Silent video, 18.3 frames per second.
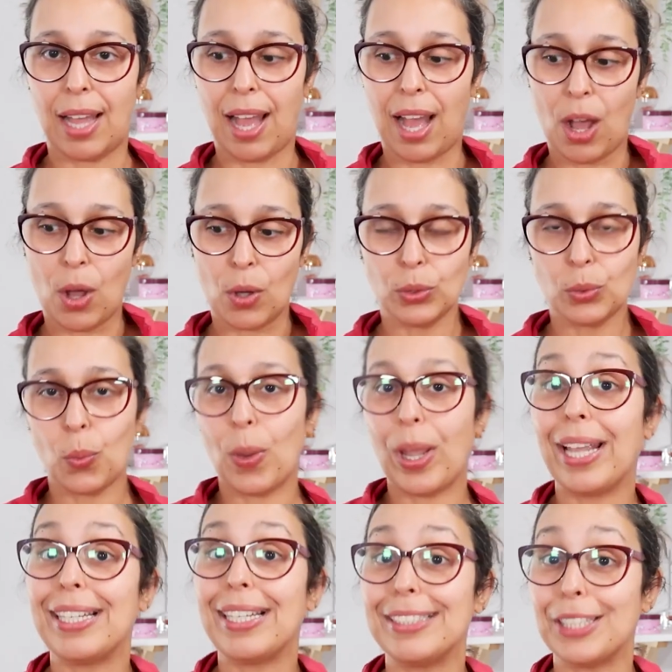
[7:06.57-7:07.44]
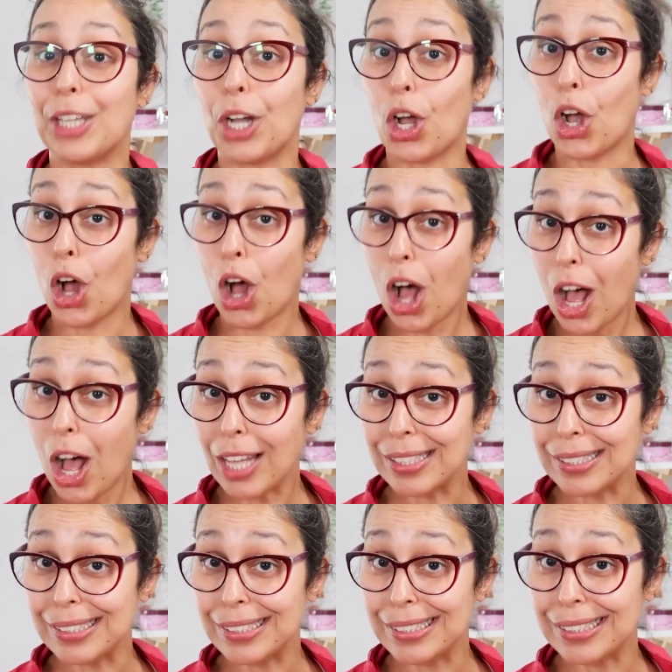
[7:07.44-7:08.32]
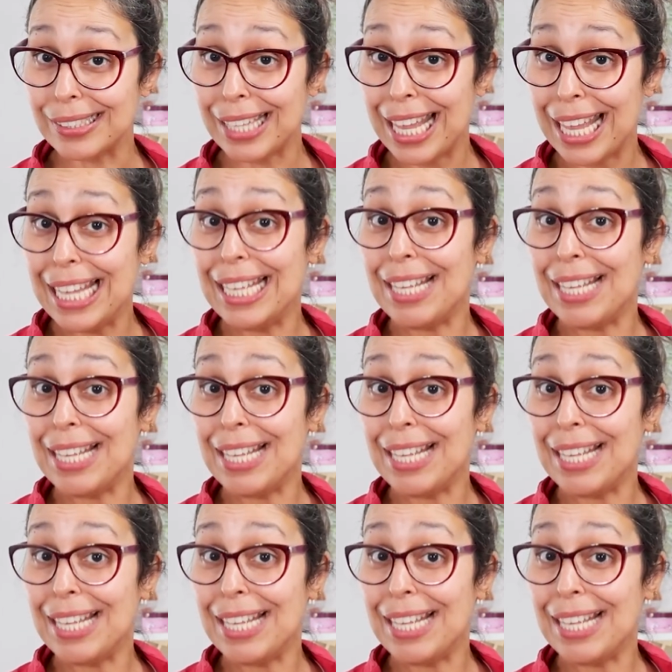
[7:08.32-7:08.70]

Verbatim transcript: outweighing the costs?